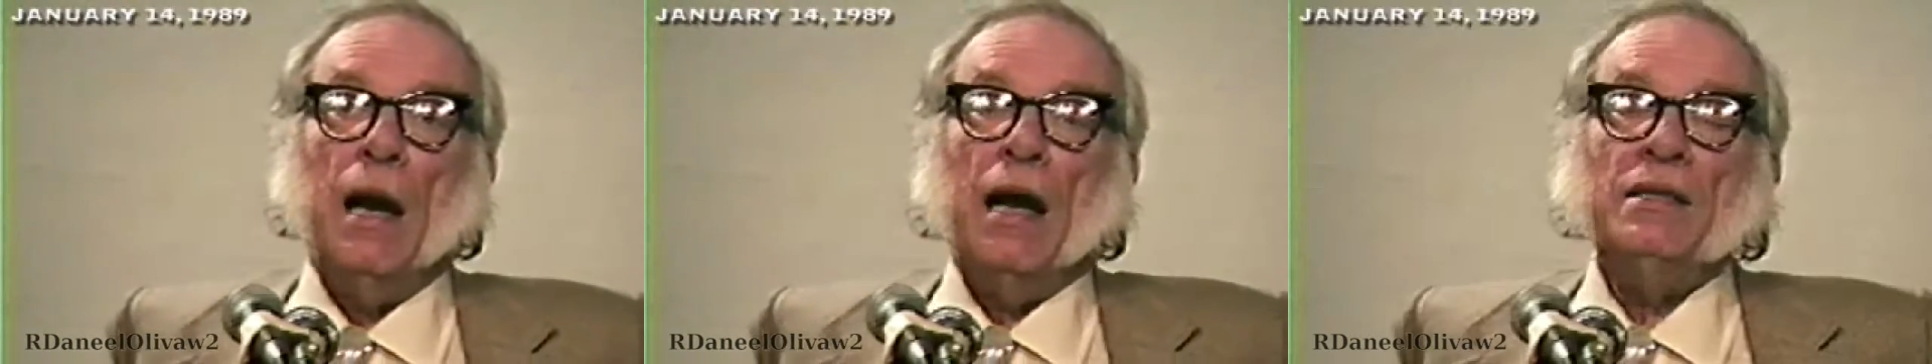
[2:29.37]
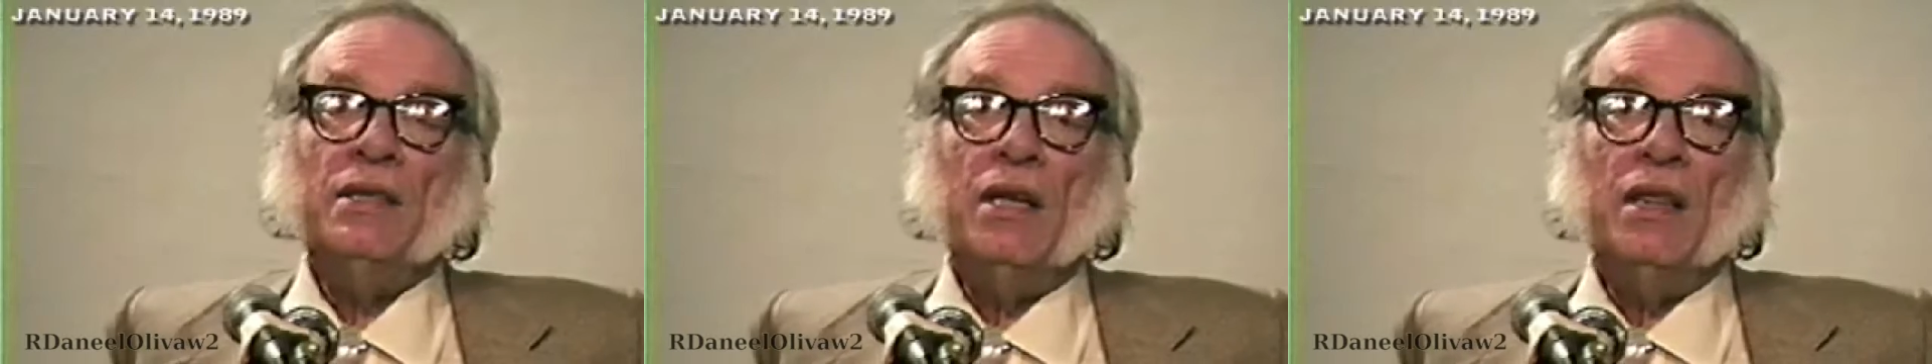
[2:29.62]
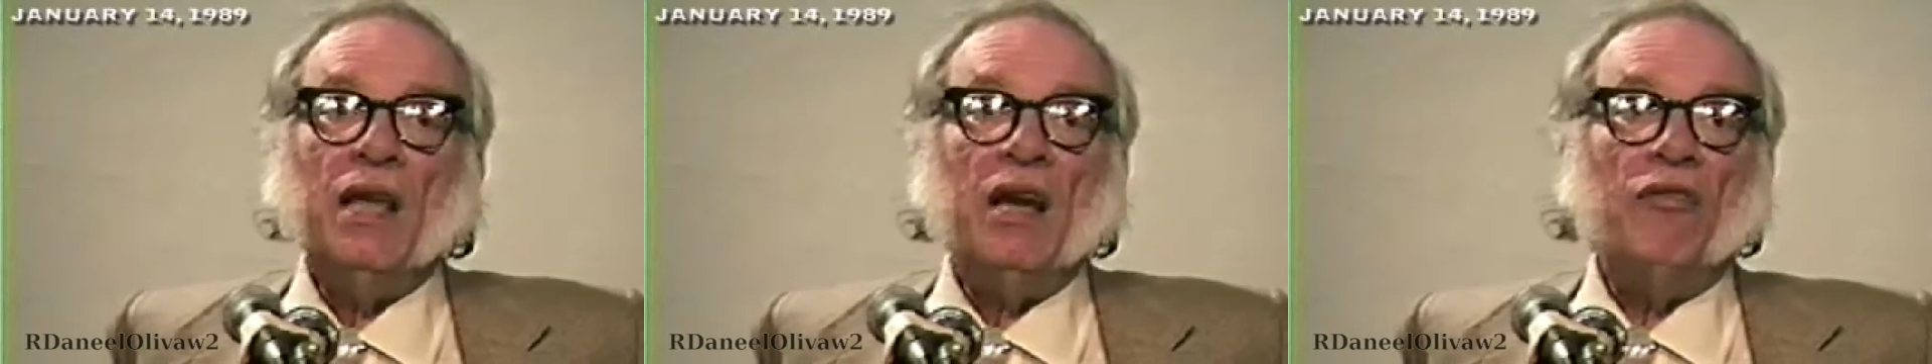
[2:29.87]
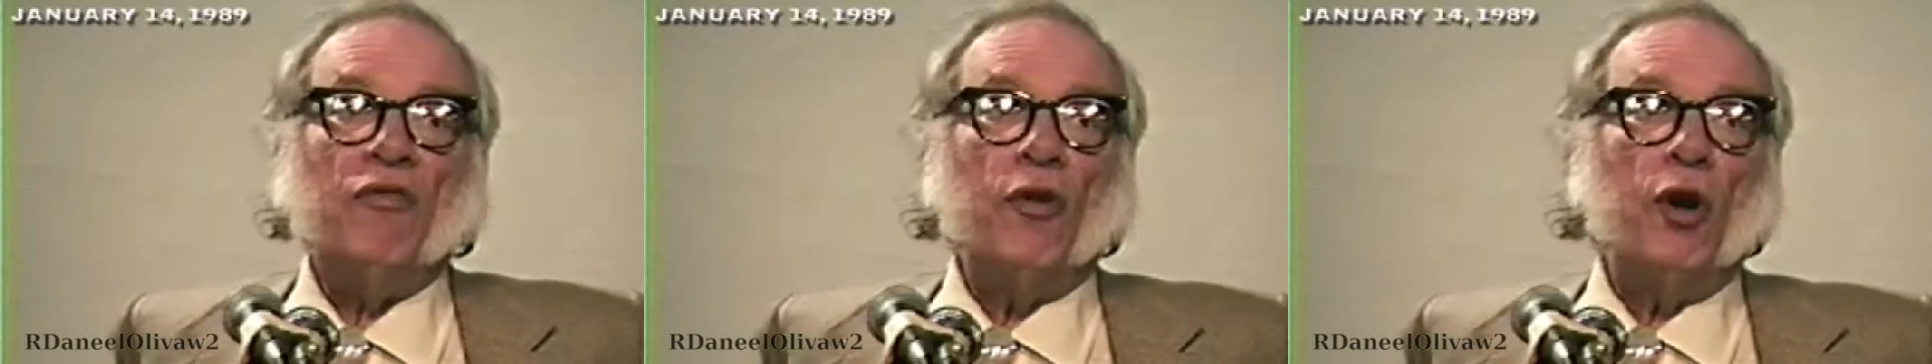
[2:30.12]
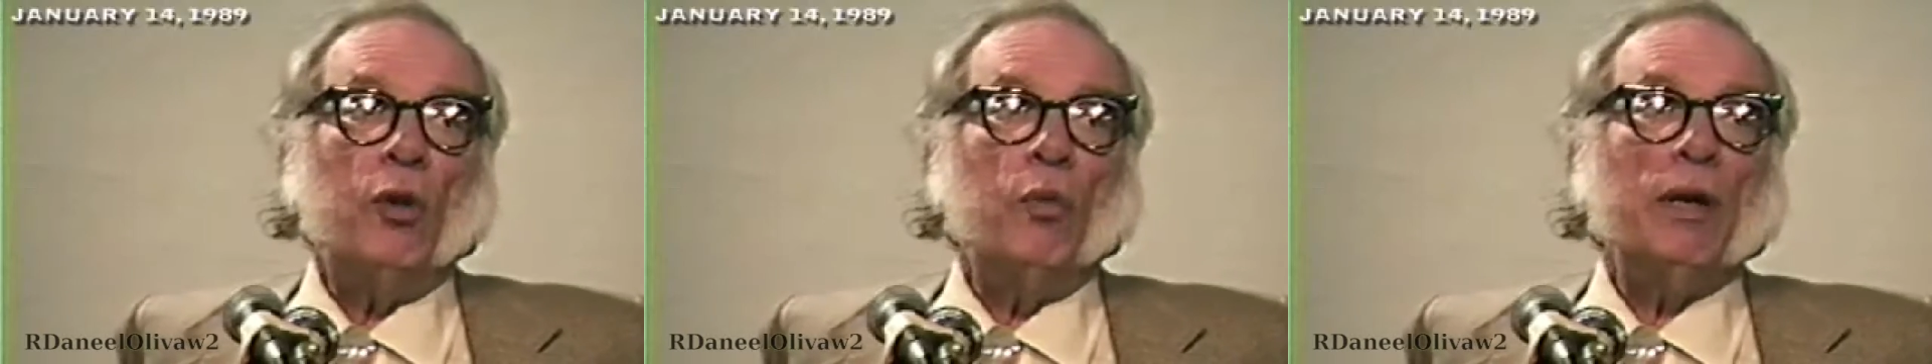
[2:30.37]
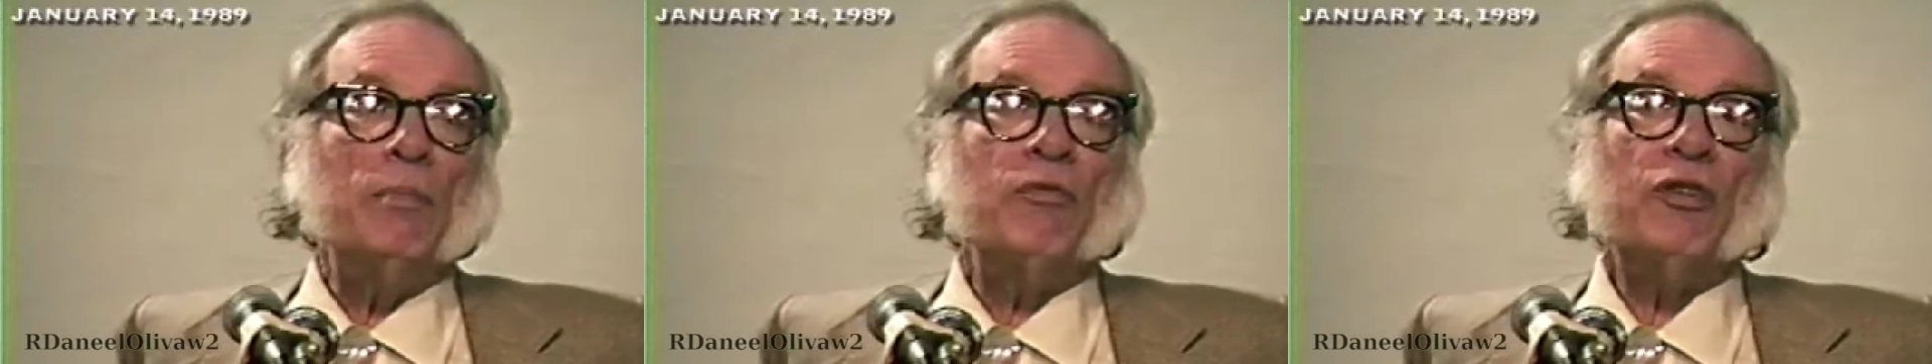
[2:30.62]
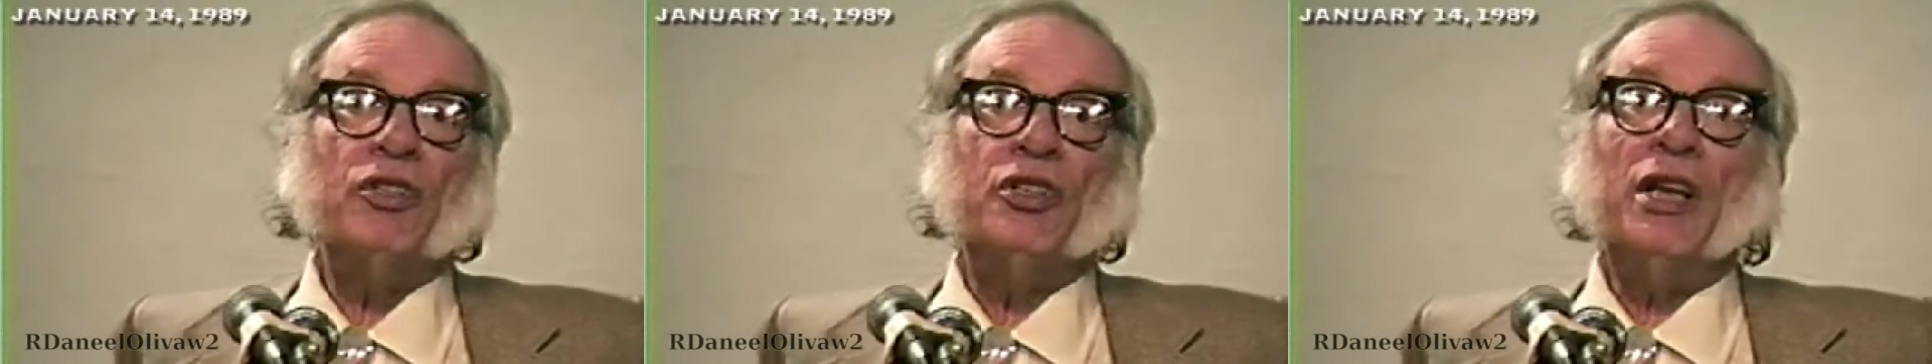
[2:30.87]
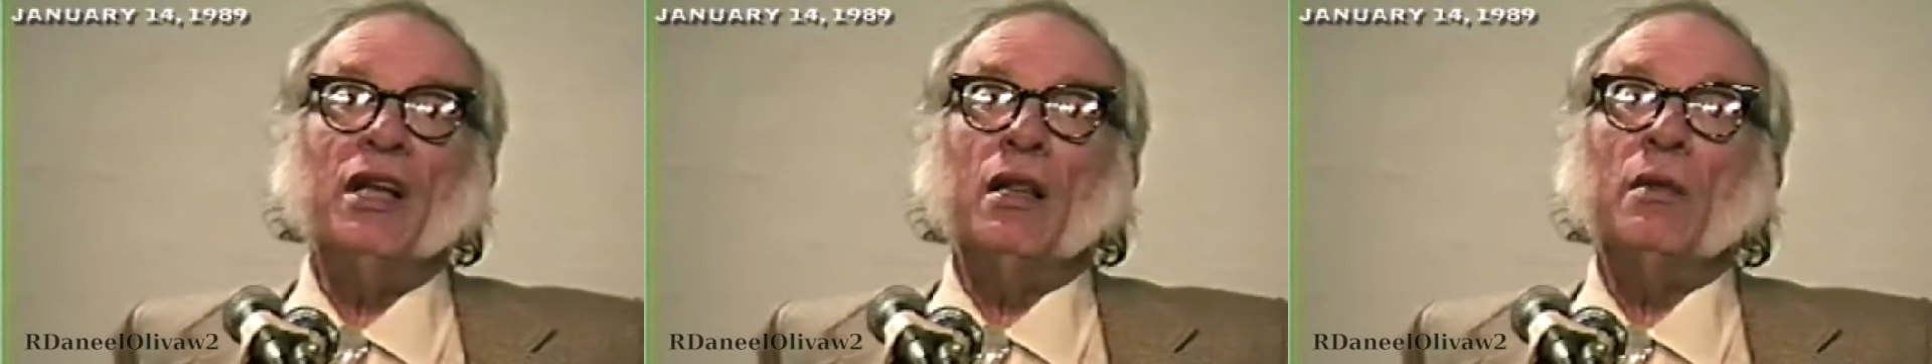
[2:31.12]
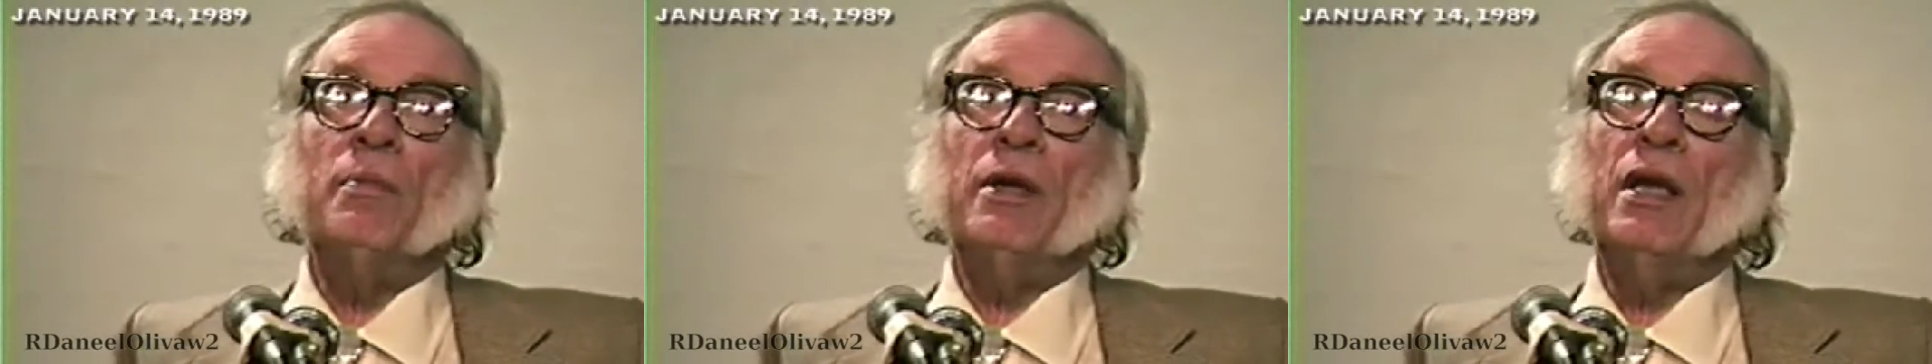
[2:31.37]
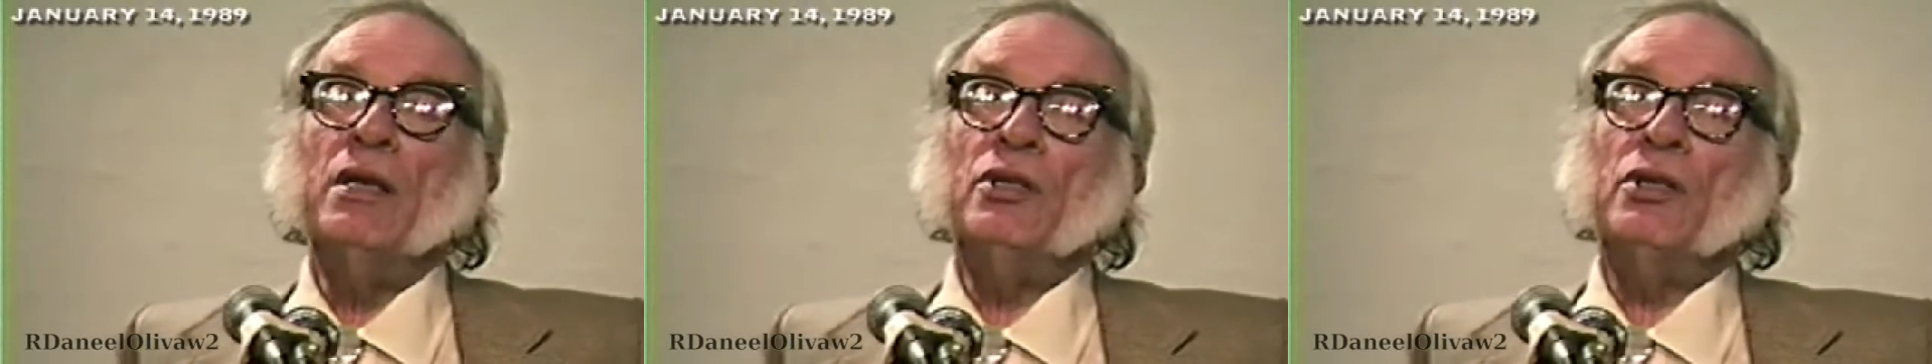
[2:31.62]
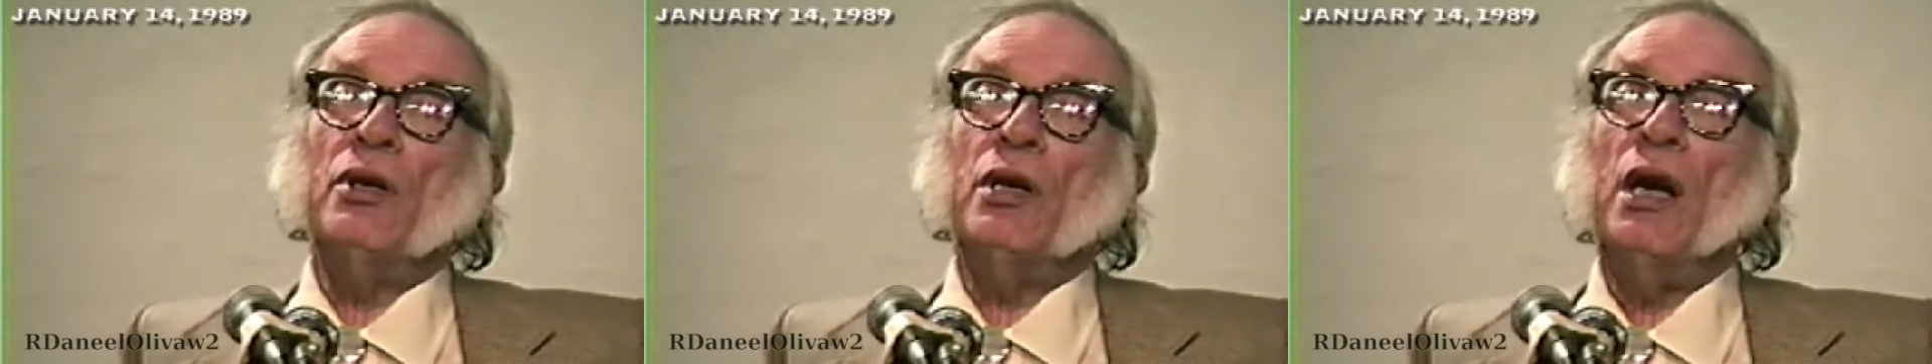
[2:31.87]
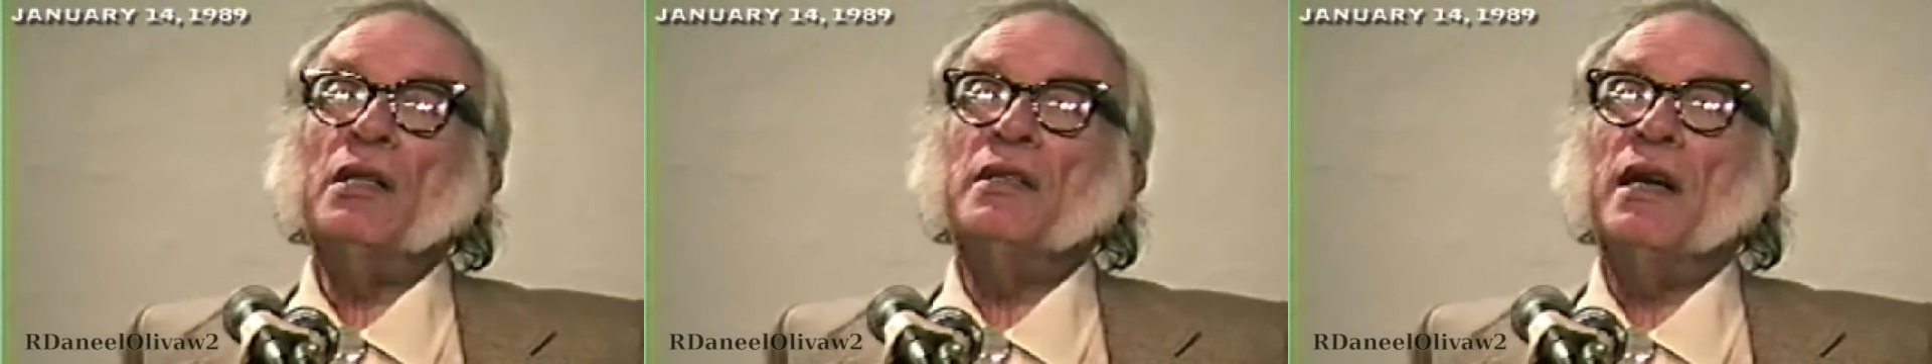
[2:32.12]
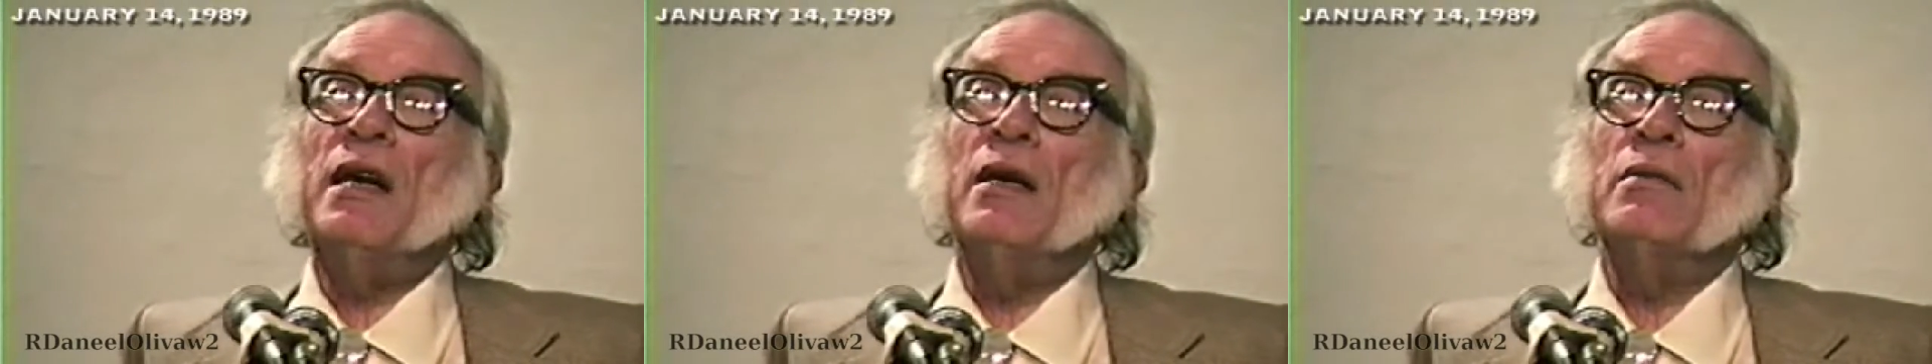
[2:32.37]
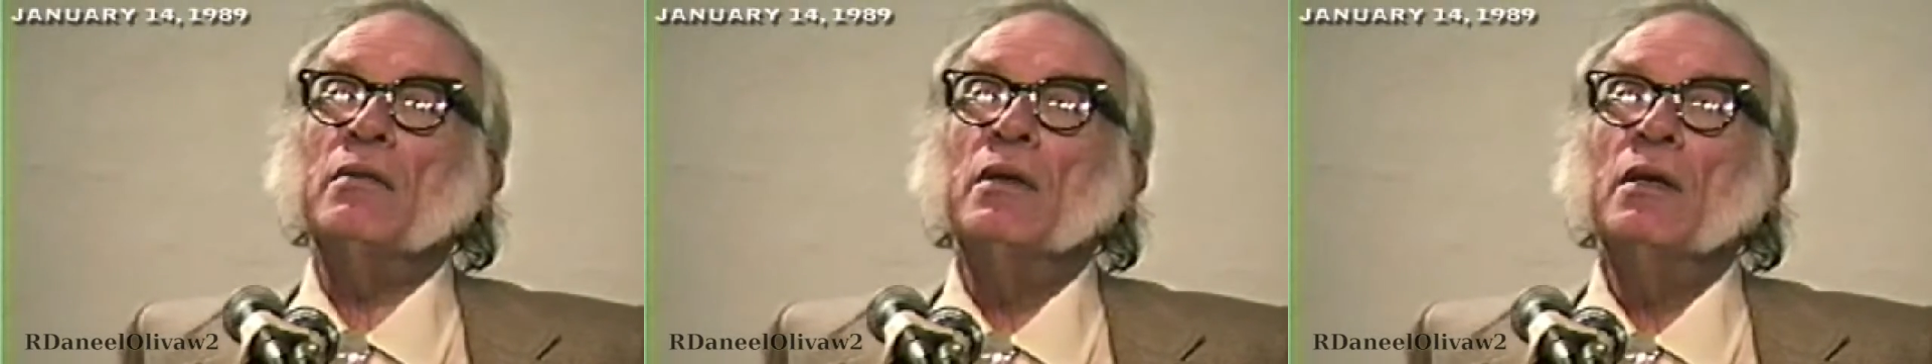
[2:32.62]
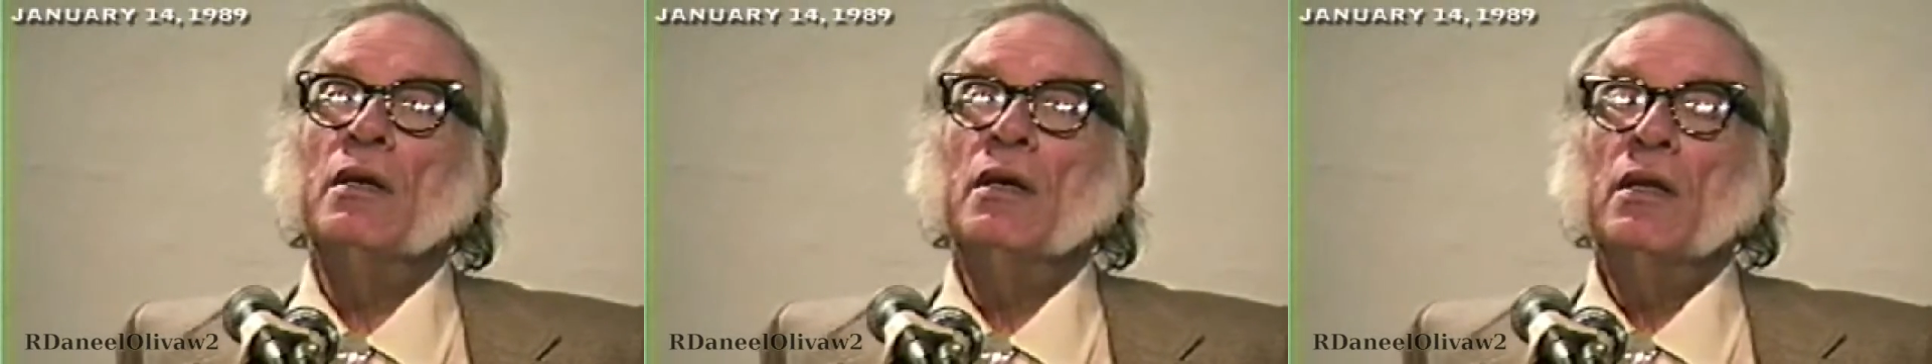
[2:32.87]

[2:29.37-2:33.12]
I said, therefore, when Brazil begins to cut down